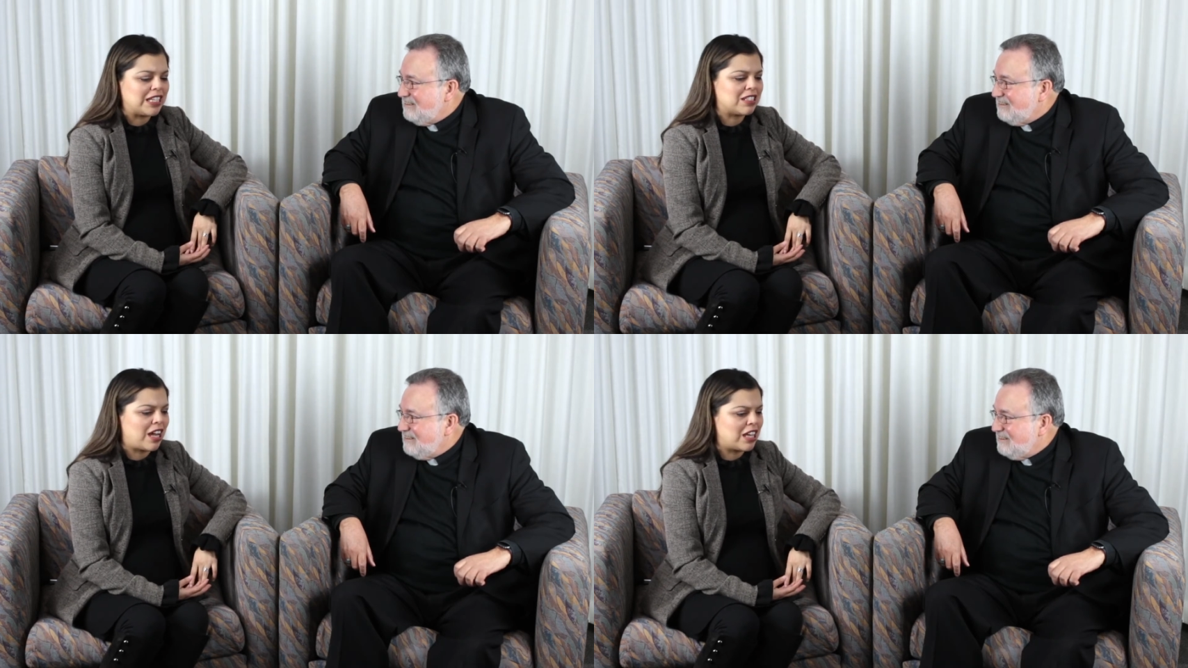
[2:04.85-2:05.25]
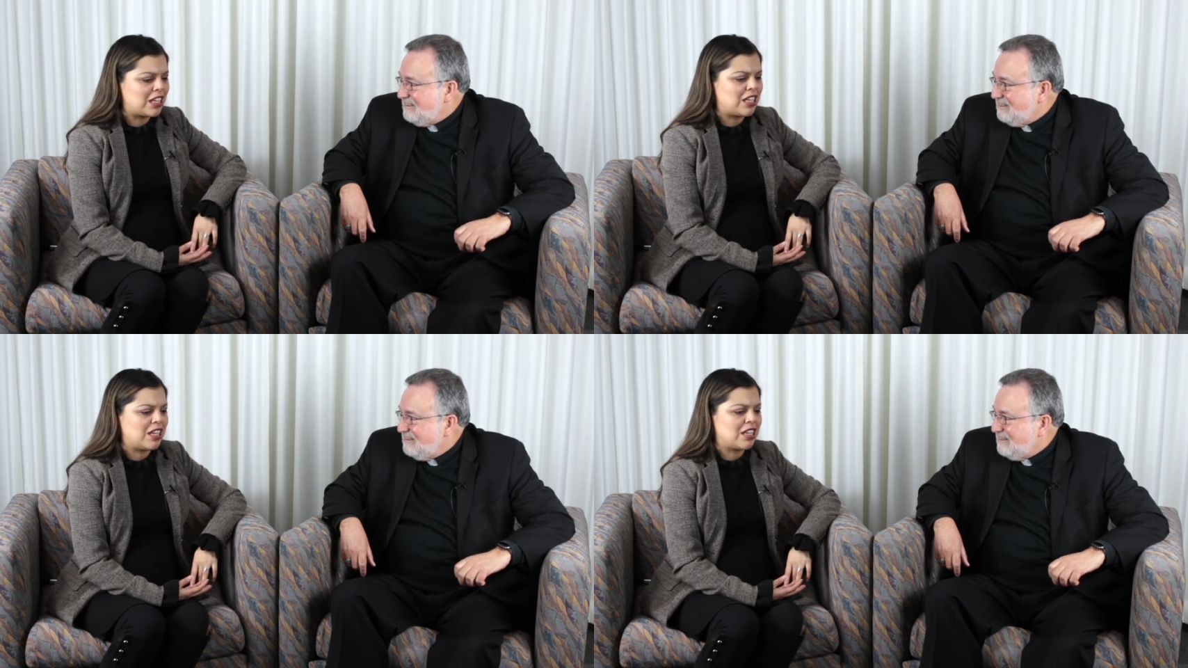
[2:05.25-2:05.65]

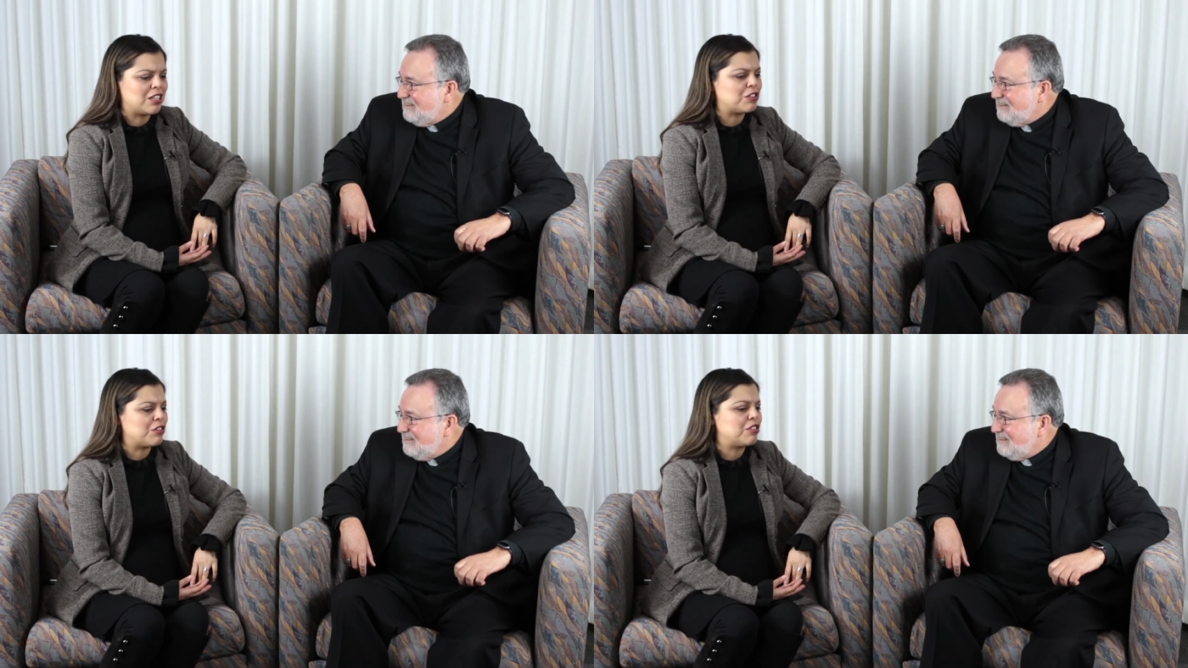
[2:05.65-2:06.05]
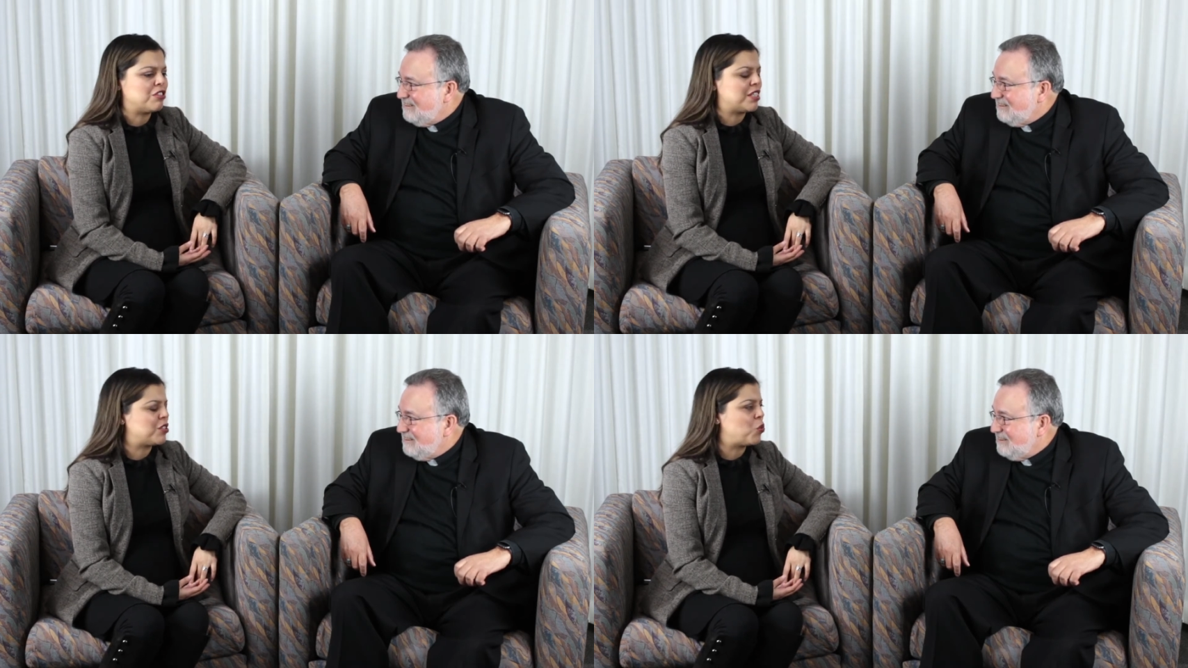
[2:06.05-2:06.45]
Speaker 1: anxiety and
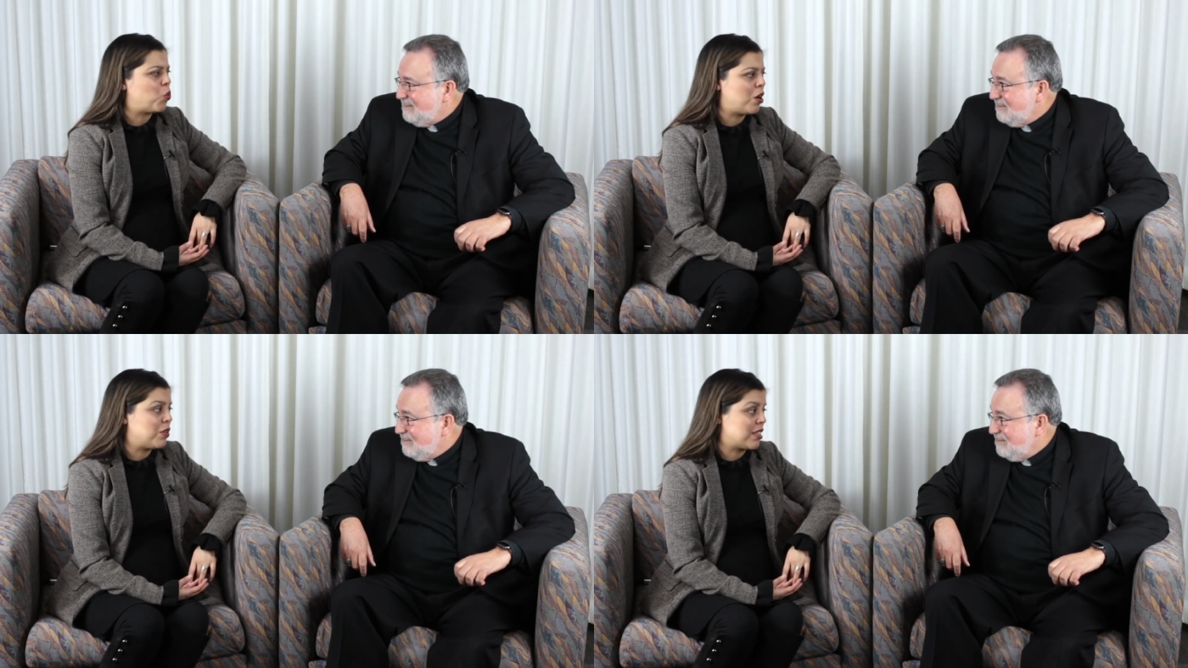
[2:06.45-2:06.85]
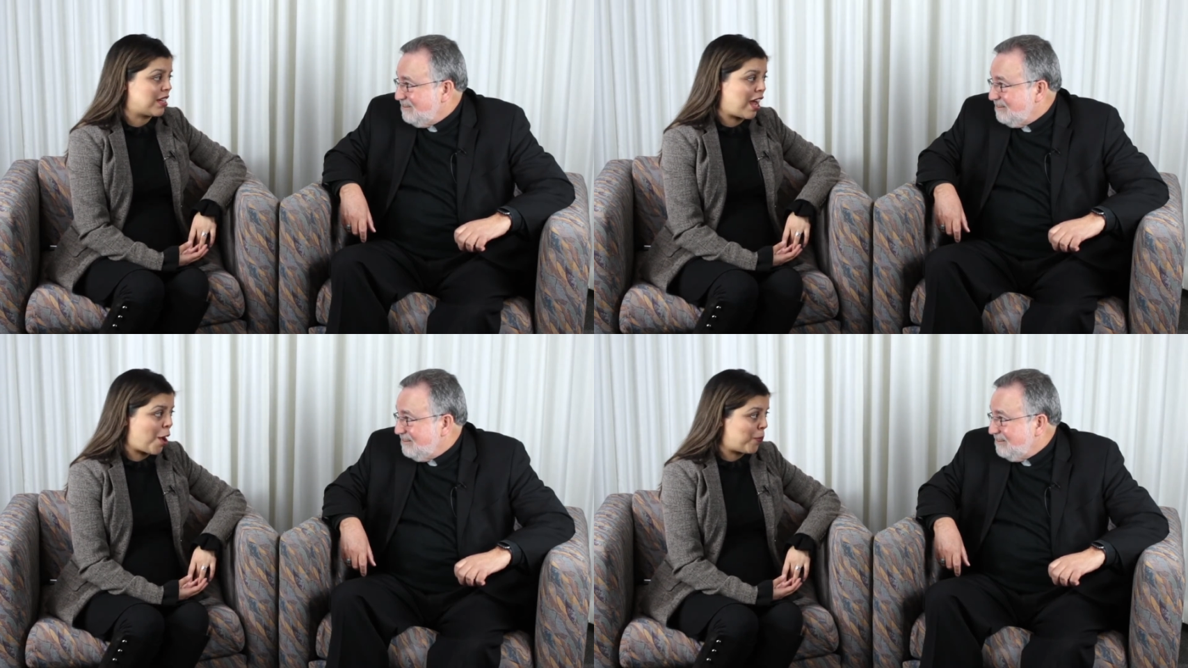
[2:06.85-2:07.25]
uncertainty as to what was
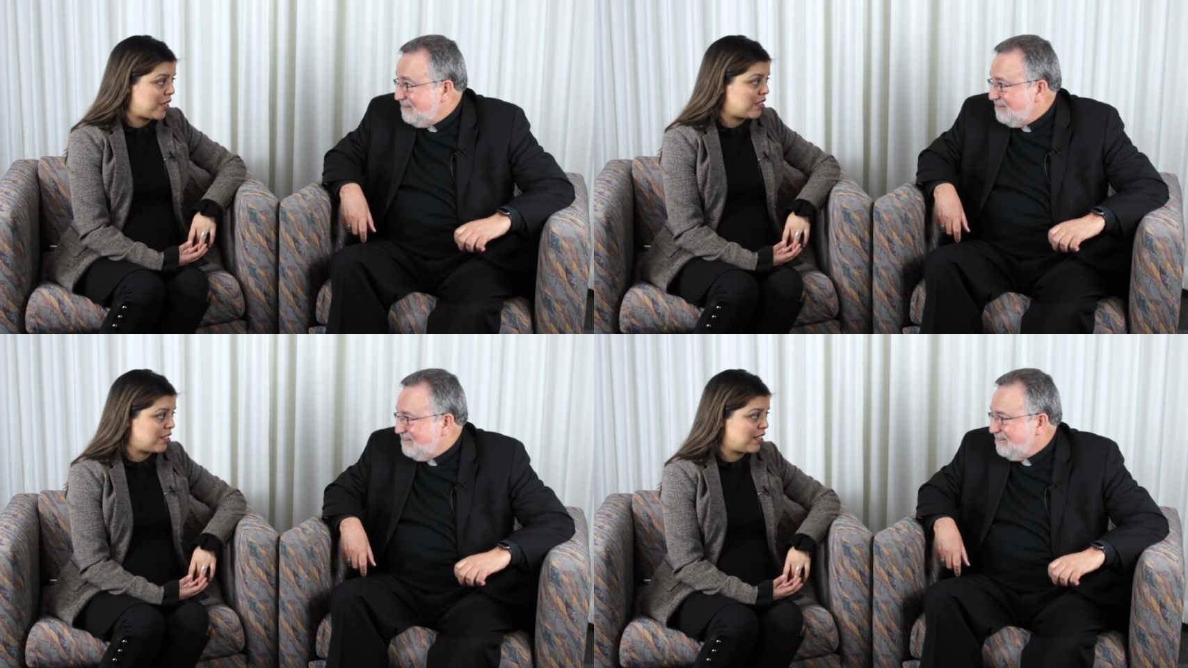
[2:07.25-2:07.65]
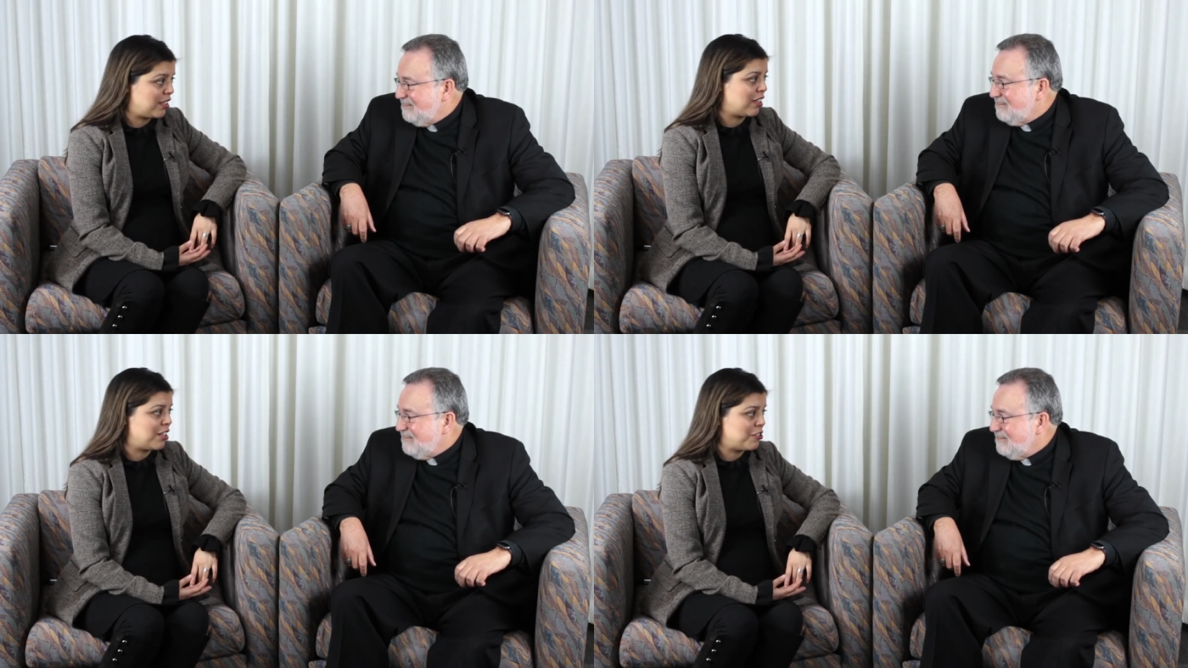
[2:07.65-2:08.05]
going to happen
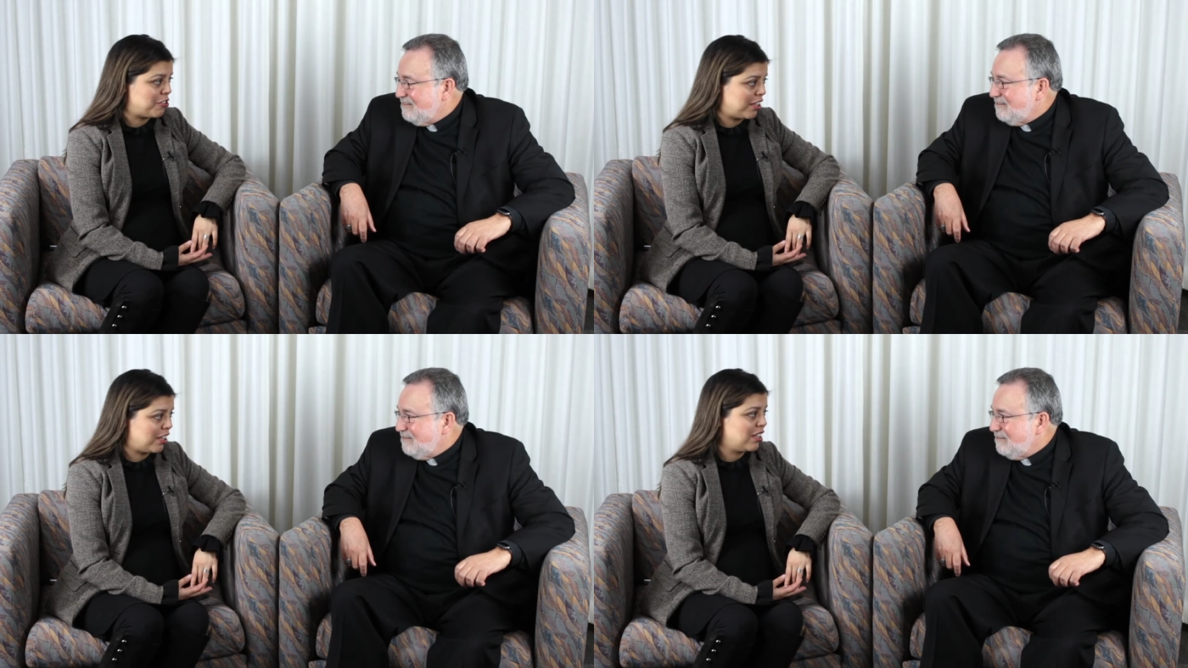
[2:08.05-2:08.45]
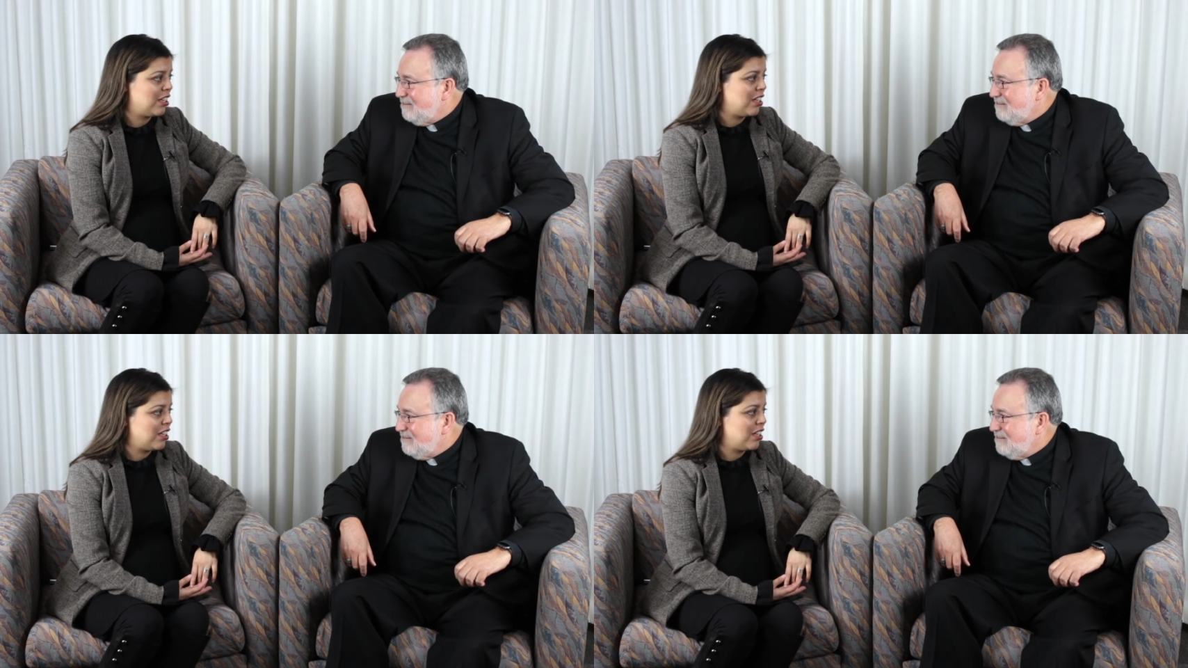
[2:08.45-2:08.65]
in the country.